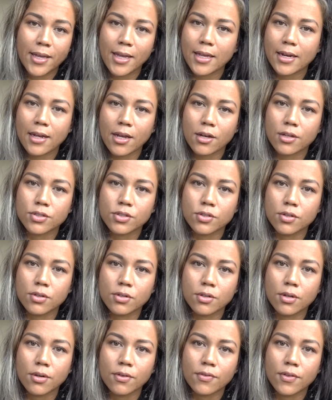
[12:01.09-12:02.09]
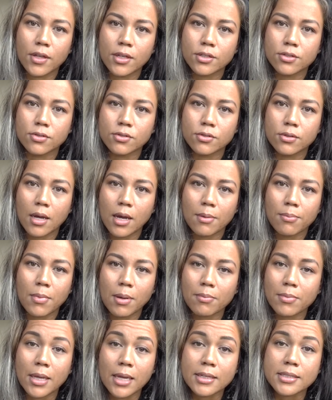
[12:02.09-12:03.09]
and I also don't know if they do, I,
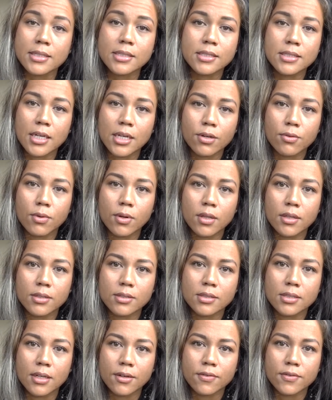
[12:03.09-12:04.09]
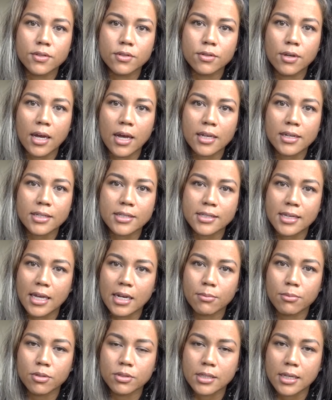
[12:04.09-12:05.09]
I'm guessing DayQuil and stuff do, does
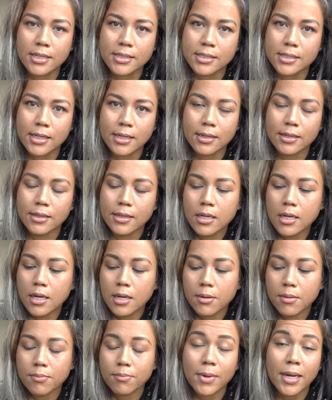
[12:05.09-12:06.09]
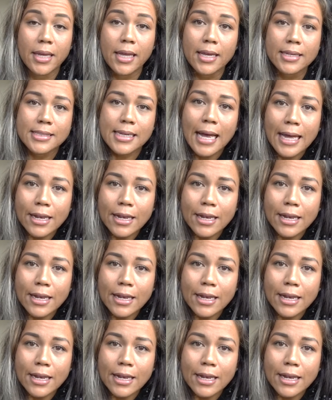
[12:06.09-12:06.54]
animal testing. My guess,